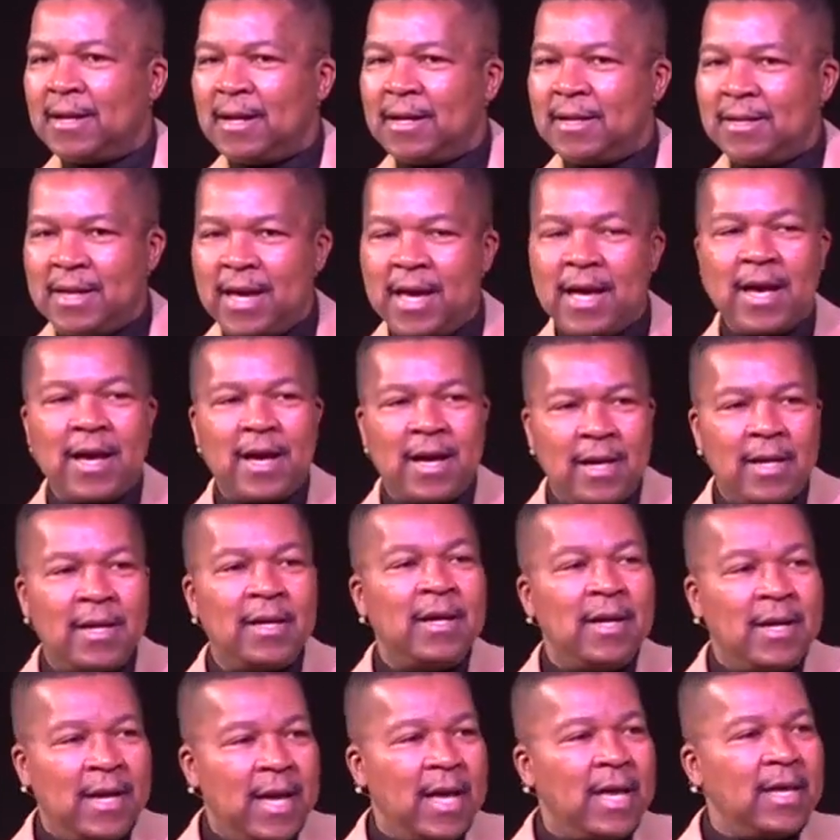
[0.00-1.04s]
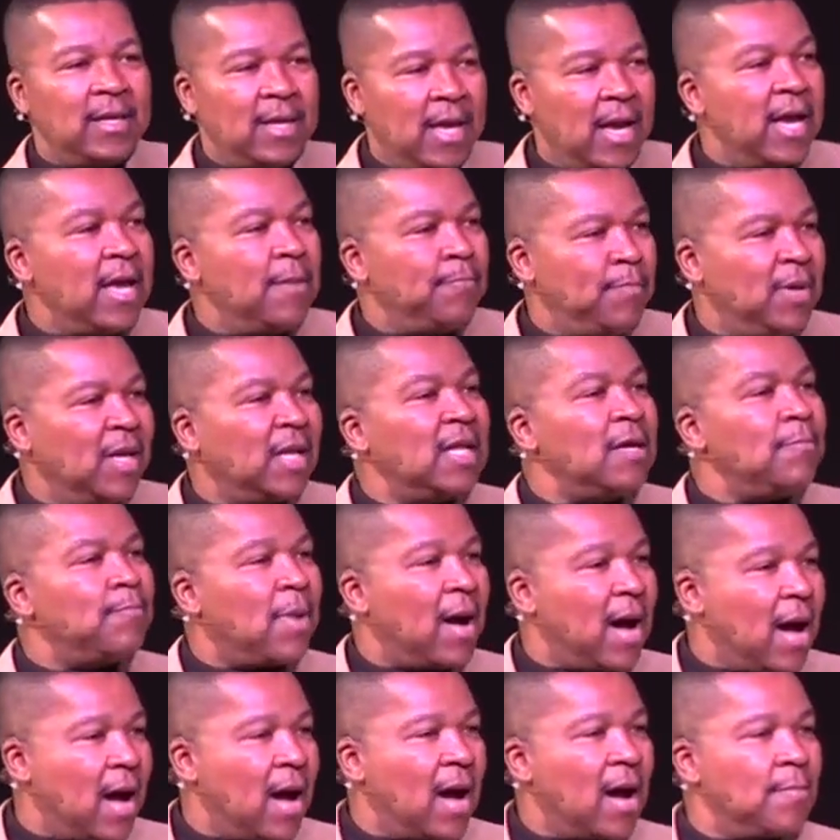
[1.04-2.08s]
Yeah. Yeah, and Billy
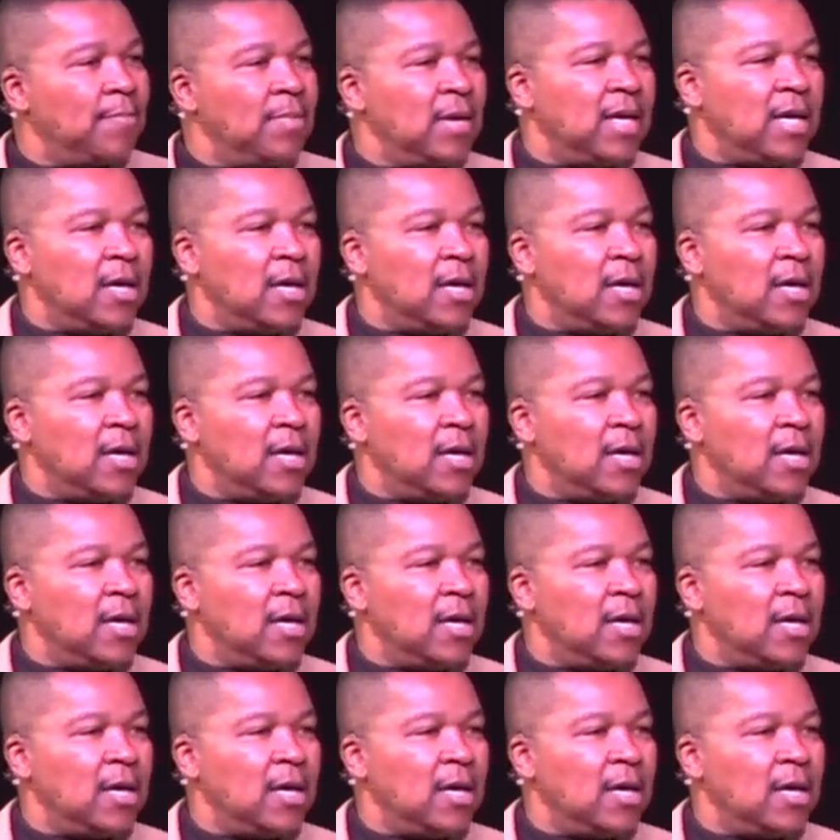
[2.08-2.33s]
Bob,